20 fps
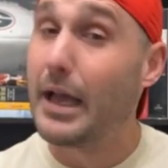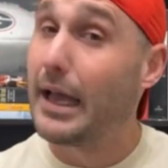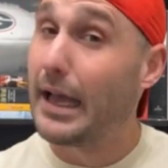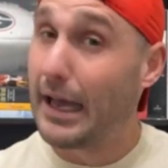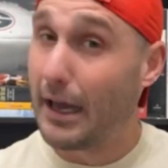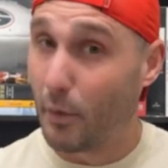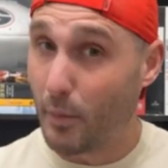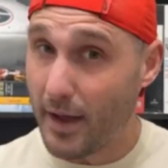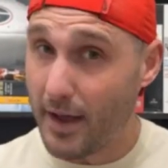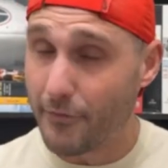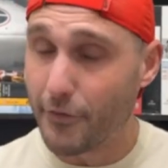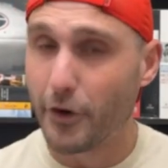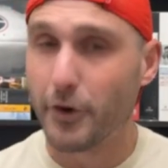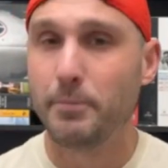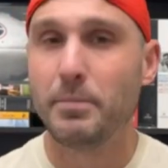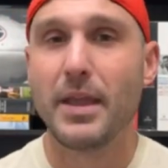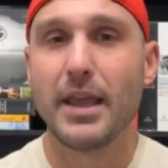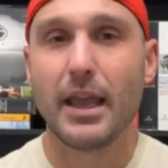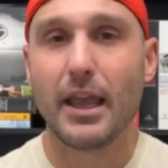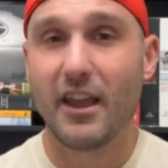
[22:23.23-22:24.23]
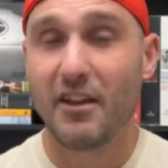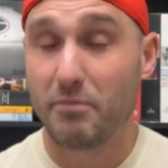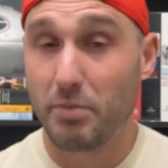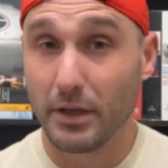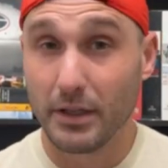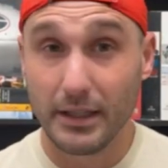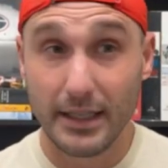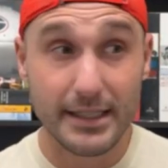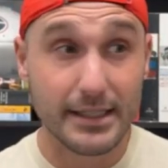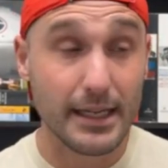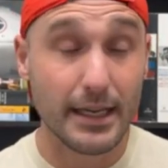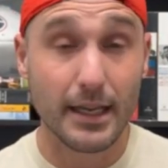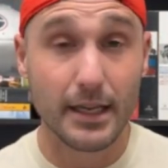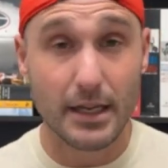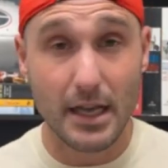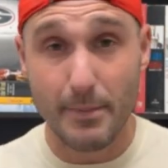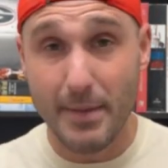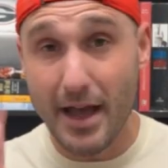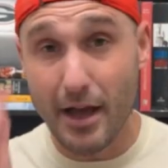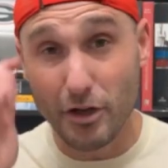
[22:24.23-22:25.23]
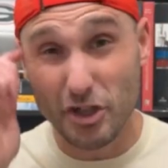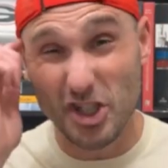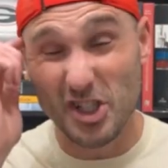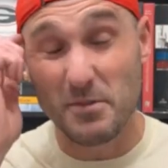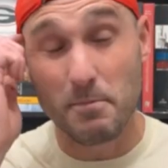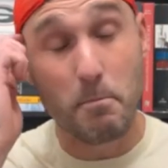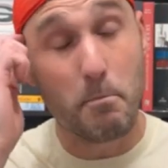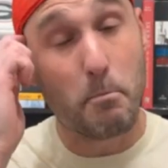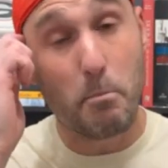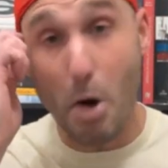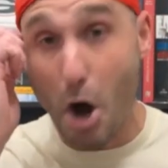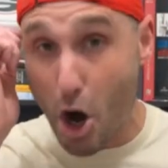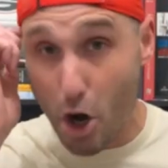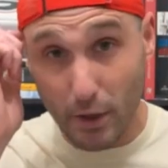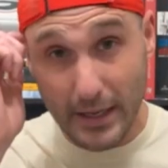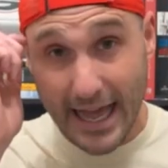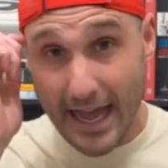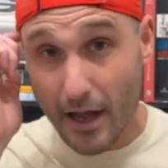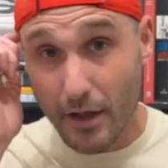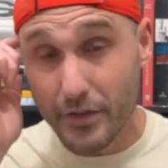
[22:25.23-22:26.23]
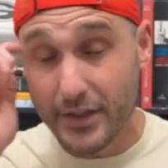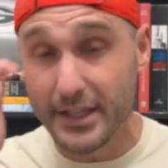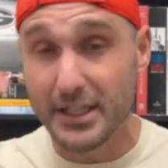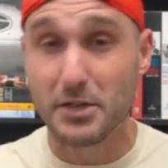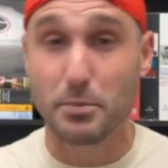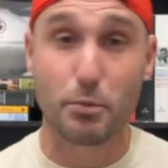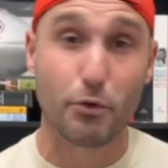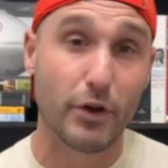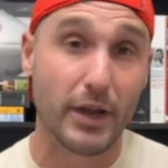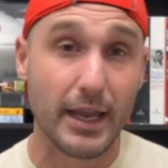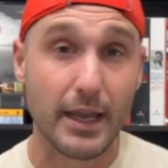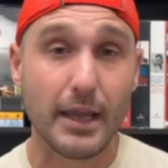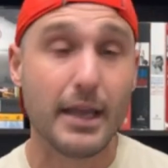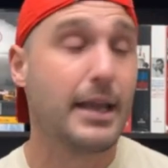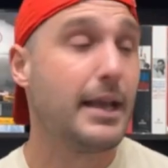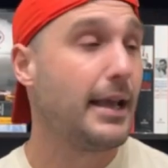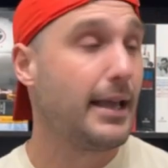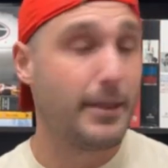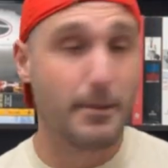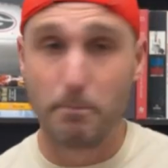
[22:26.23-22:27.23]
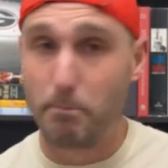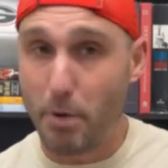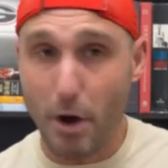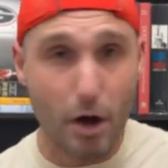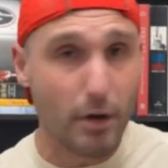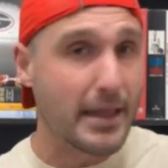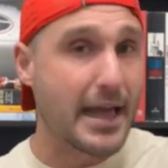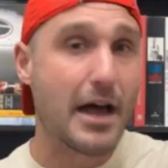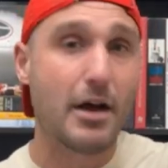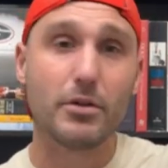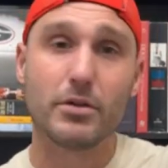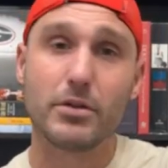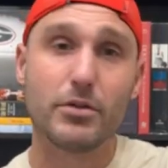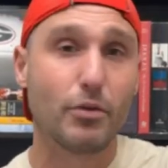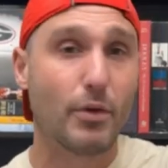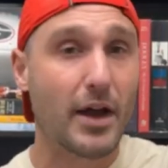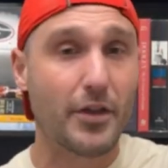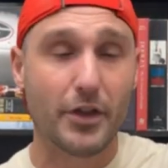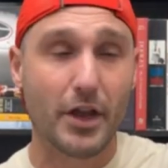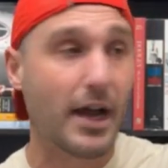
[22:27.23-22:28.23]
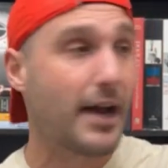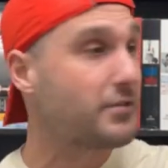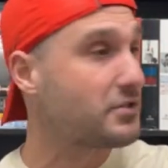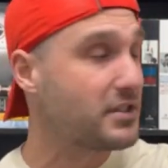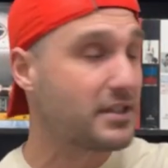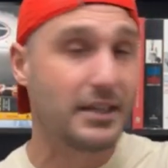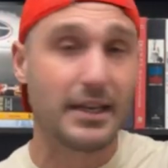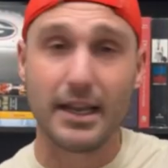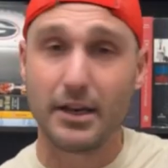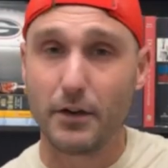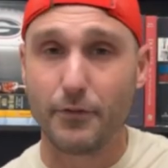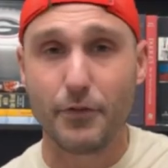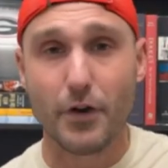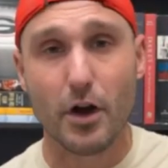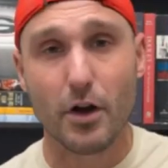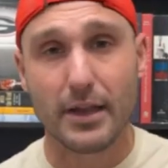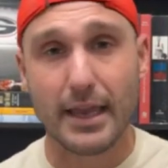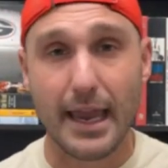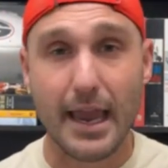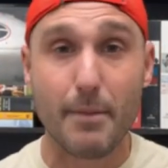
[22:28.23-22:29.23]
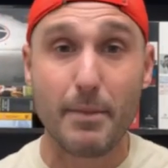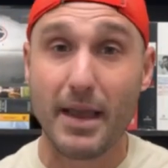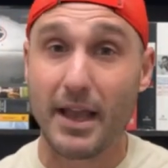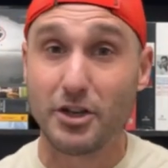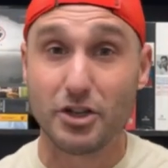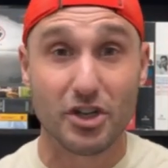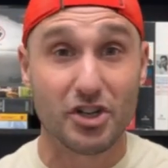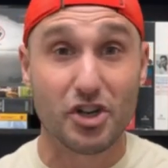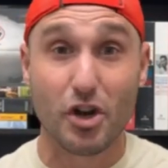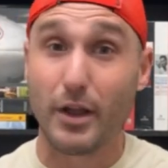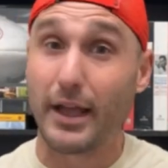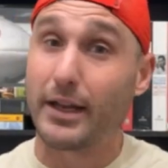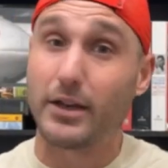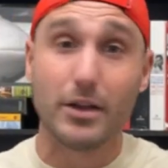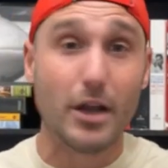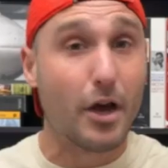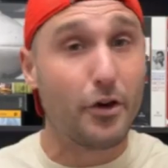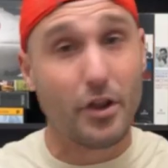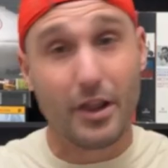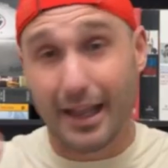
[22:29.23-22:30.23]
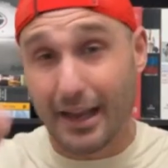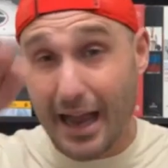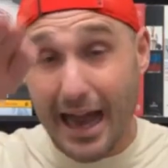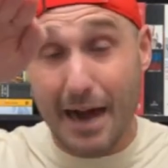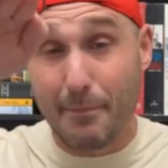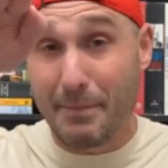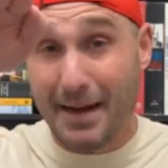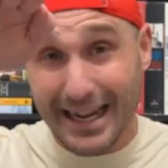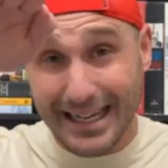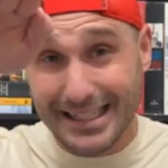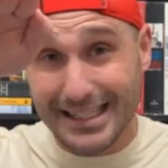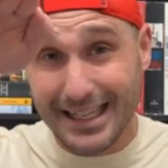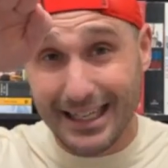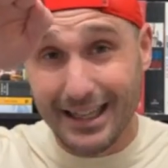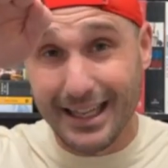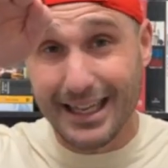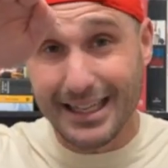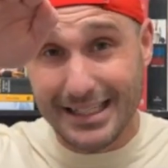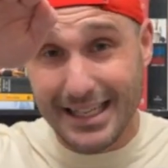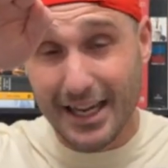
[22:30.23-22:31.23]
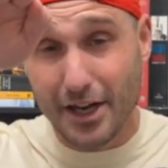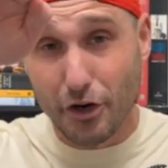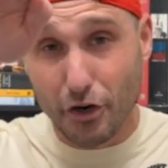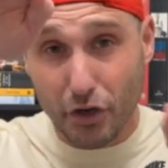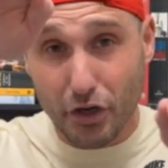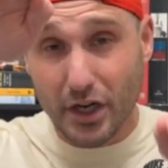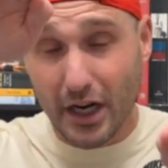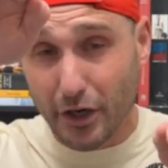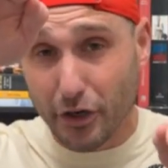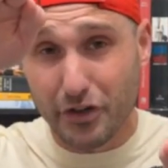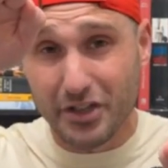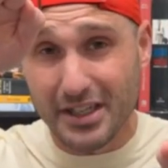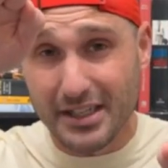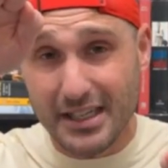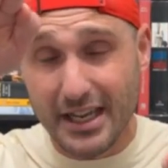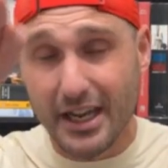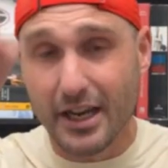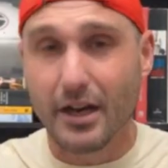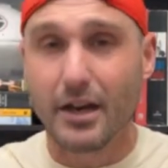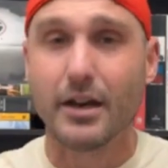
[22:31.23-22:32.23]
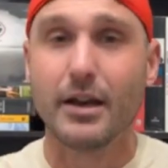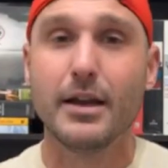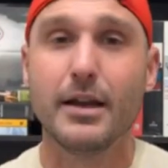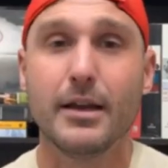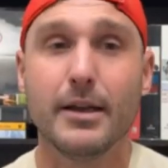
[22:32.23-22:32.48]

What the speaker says: However, if Puglisi can come out and just ball out this spring and then ball out throughout the offseason into fall camp and just show like, no, dude, like my ceiling is here, Gunner's is here,